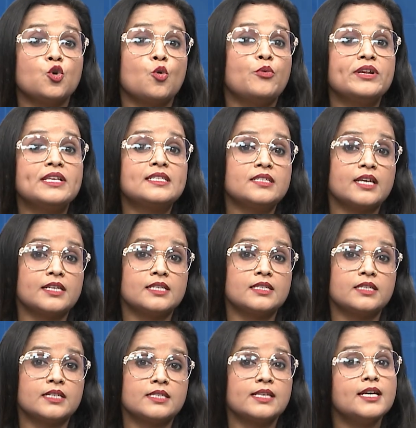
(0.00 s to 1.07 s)
sobering
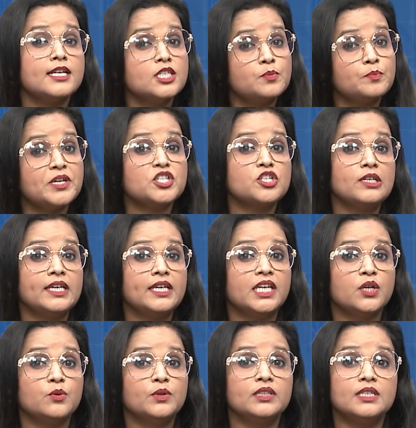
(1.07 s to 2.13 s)
statistics, especially
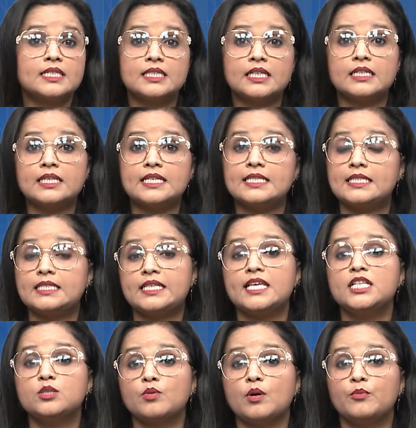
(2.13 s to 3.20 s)
given the city's
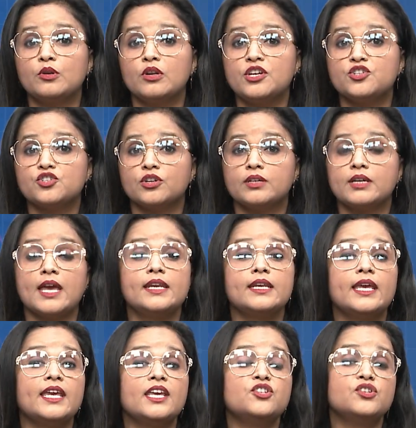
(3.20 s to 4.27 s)
dense population and
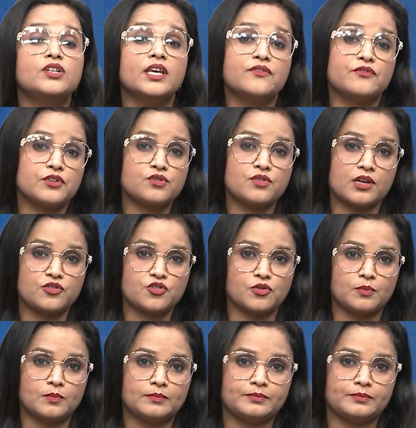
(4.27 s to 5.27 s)
aging infrastructure.